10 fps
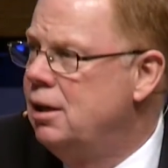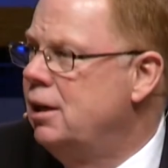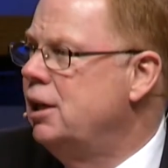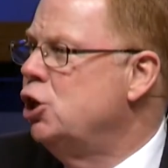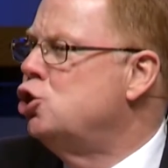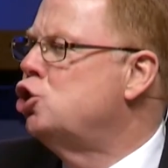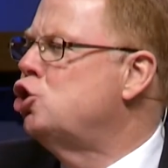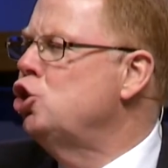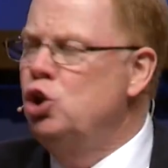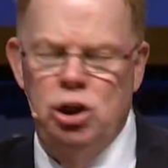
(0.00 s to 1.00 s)
And he
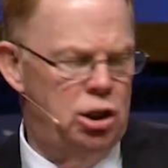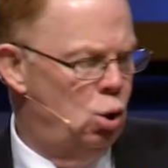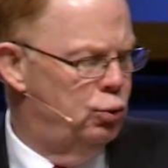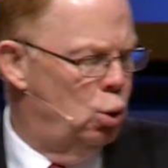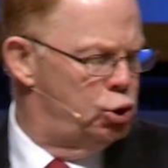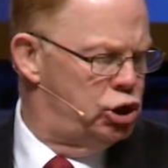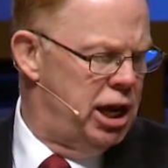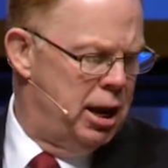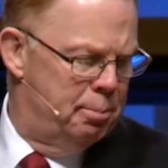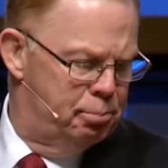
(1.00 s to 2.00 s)
stood on those
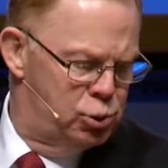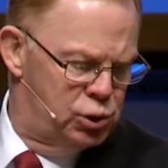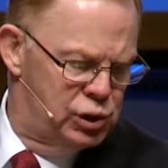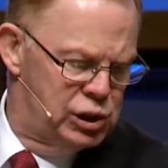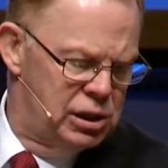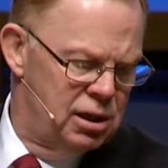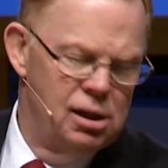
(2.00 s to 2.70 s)
steps